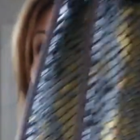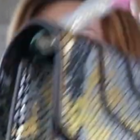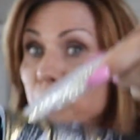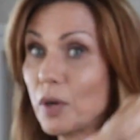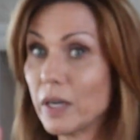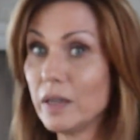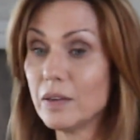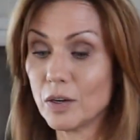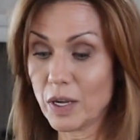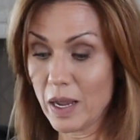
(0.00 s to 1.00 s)
very
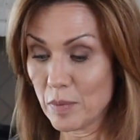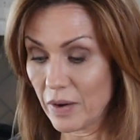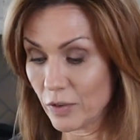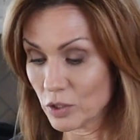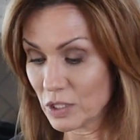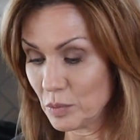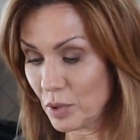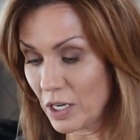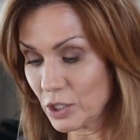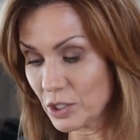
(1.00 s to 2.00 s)
pretty. Okay, my first
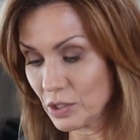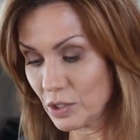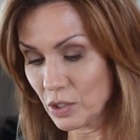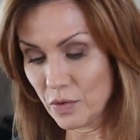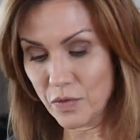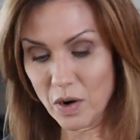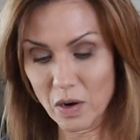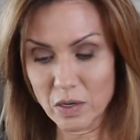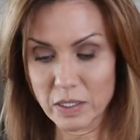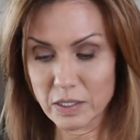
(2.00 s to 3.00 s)
impression so
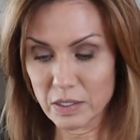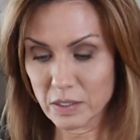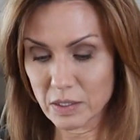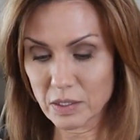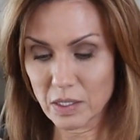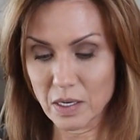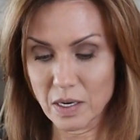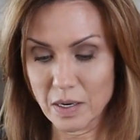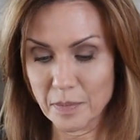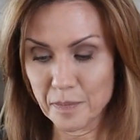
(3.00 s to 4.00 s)
far is
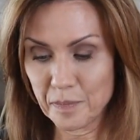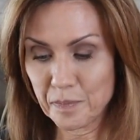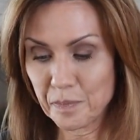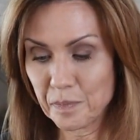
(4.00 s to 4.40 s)
um,